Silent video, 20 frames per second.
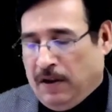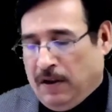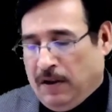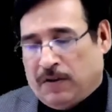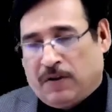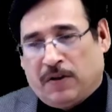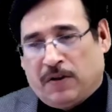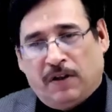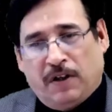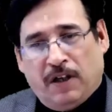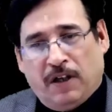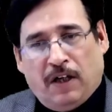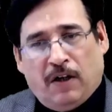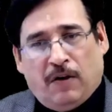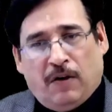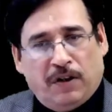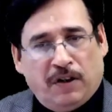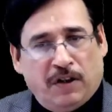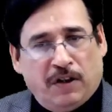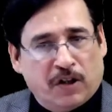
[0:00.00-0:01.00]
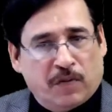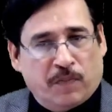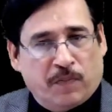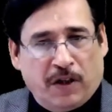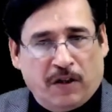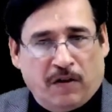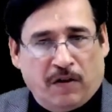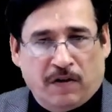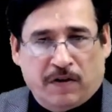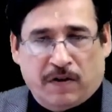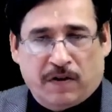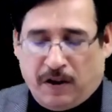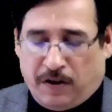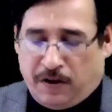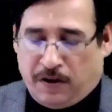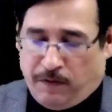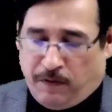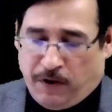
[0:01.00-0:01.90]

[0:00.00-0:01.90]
So, now in this particular session,